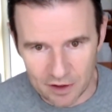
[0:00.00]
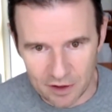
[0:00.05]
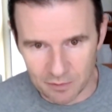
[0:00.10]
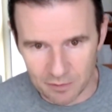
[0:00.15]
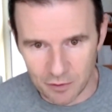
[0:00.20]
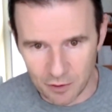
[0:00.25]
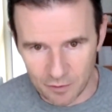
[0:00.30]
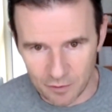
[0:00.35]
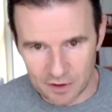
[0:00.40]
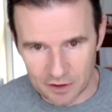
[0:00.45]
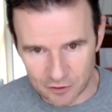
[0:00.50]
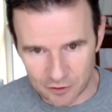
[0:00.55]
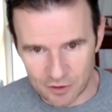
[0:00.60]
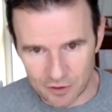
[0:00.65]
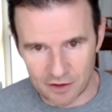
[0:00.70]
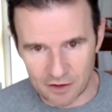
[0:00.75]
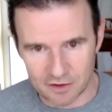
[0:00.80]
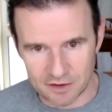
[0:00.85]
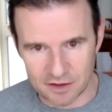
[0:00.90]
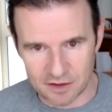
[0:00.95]
The movie had
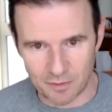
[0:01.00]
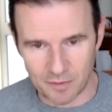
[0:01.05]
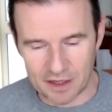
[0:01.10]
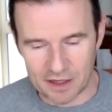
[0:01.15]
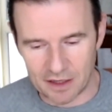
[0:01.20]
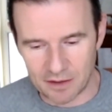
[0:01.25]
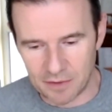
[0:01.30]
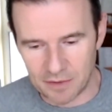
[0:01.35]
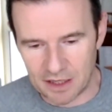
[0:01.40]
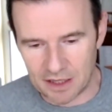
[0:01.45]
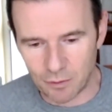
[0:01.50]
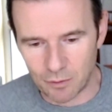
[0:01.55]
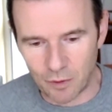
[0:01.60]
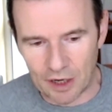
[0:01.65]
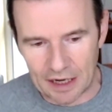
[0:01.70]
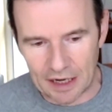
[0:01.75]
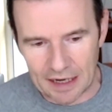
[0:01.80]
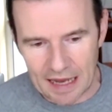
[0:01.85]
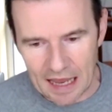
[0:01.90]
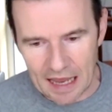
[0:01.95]
triggered something in me. And
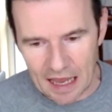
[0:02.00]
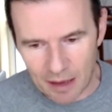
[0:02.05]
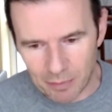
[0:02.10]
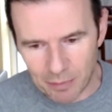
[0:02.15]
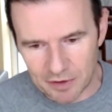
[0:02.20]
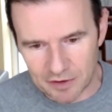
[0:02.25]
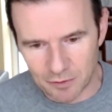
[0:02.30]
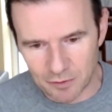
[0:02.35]
what had happened